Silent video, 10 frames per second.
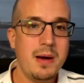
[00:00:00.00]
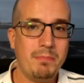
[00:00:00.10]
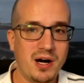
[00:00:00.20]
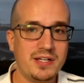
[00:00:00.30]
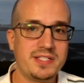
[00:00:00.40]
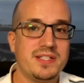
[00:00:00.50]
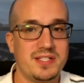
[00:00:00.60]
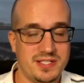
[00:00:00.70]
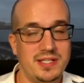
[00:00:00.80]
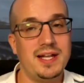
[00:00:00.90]
But there's
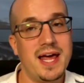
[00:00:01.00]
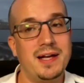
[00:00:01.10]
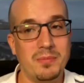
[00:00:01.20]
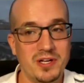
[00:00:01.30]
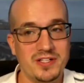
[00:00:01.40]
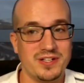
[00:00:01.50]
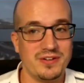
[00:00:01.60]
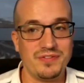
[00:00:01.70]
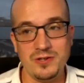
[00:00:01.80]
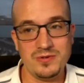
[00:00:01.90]
still an element and a
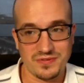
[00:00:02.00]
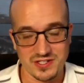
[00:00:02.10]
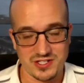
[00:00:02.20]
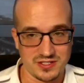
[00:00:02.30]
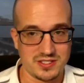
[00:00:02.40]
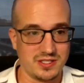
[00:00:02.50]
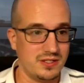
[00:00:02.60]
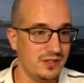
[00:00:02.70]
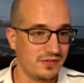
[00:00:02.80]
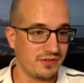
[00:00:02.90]
few divisions that
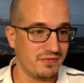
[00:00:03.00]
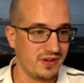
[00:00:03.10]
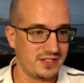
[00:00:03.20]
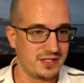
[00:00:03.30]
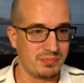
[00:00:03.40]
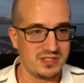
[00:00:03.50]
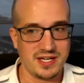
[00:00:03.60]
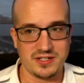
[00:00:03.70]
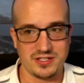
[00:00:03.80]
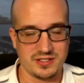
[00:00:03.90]
look for investor
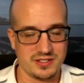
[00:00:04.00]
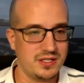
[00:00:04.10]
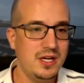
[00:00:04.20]
protections